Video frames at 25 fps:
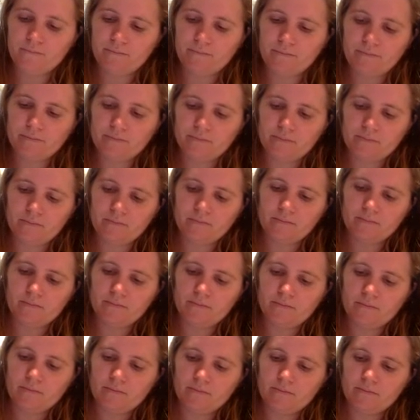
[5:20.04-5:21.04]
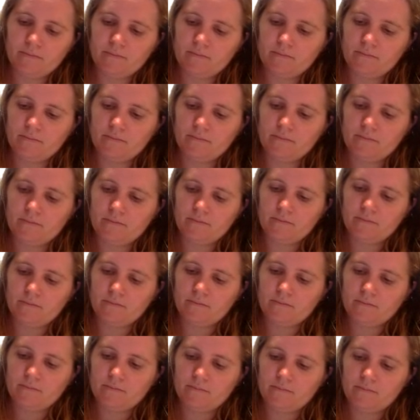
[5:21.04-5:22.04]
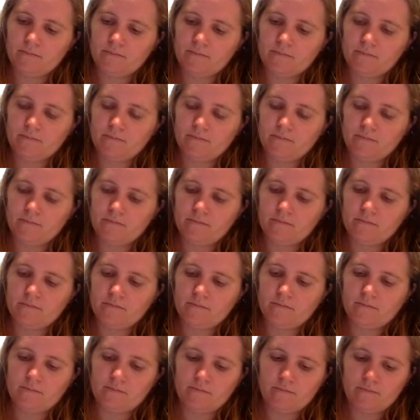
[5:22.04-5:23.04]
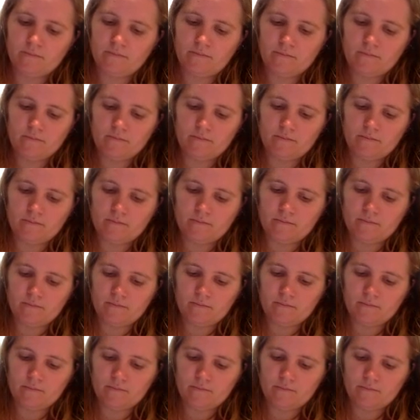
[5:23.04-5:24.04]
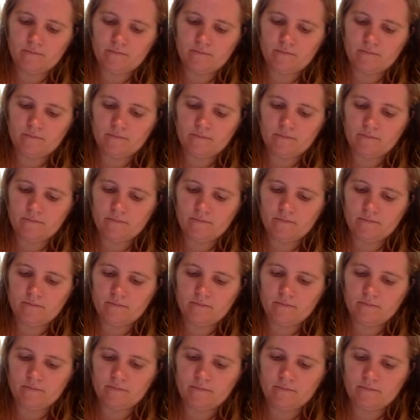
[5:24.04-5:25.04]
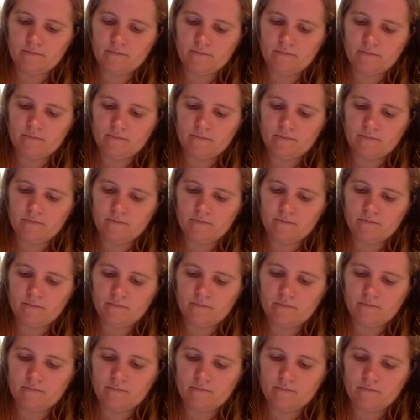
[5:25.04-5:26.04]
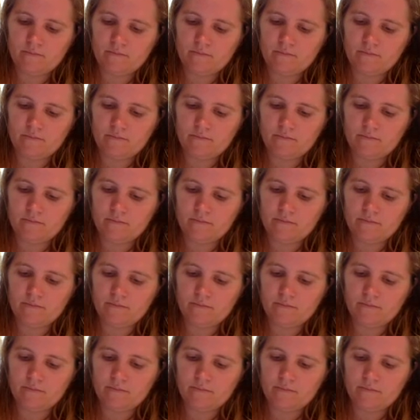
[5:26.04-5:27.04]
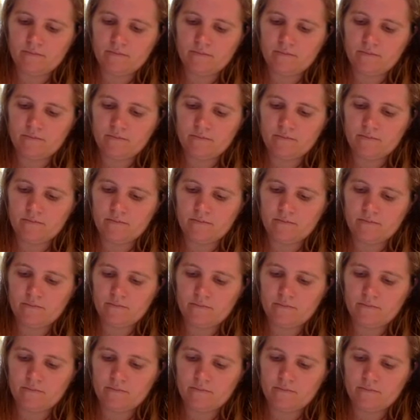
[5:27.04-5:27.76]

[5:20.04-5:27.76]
No one is speaking in this clip.